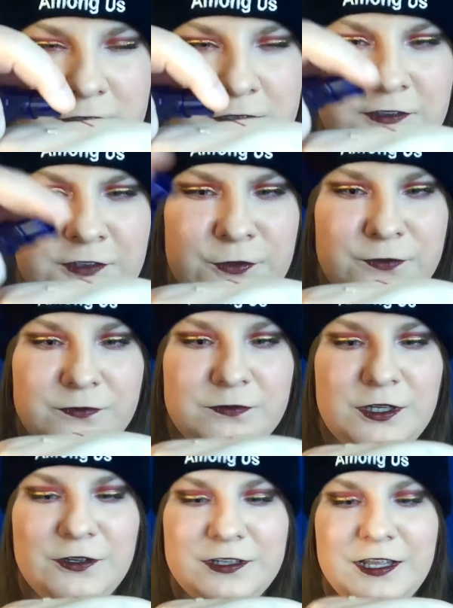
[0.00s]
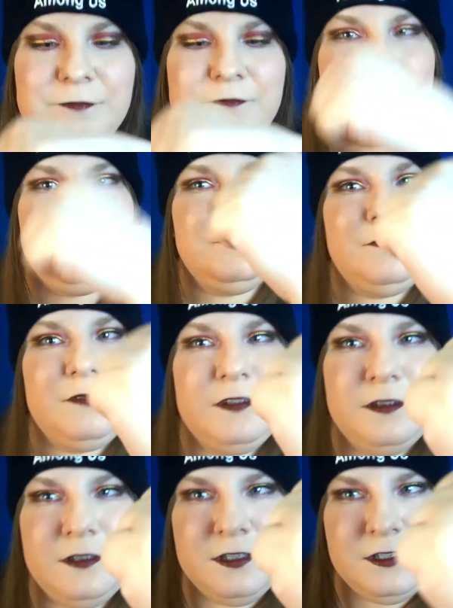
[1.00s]
Oh, okay.
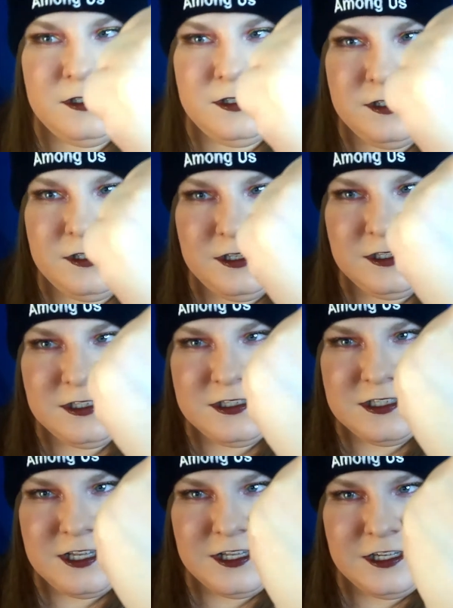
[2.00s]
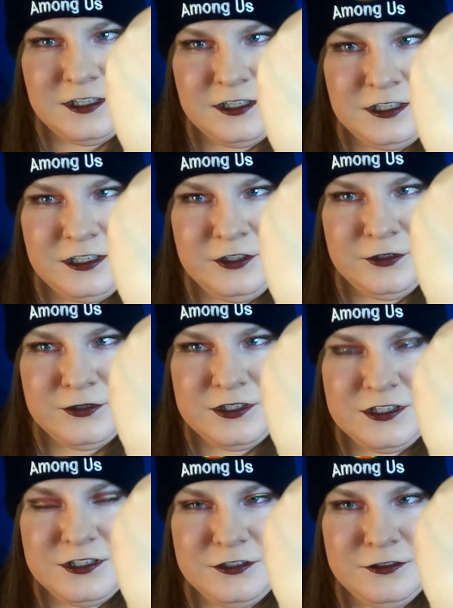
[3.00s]
It is a clear
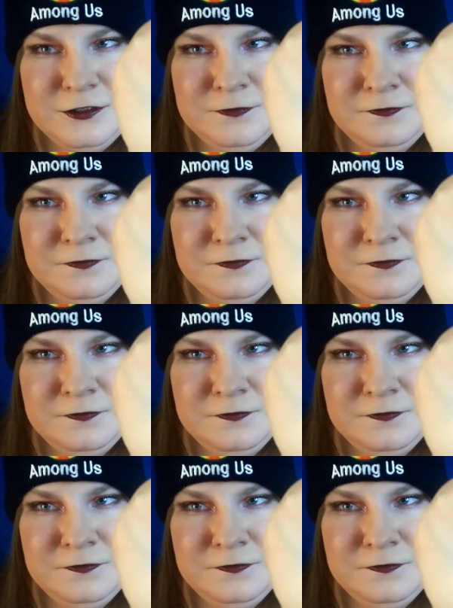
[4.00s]
serum.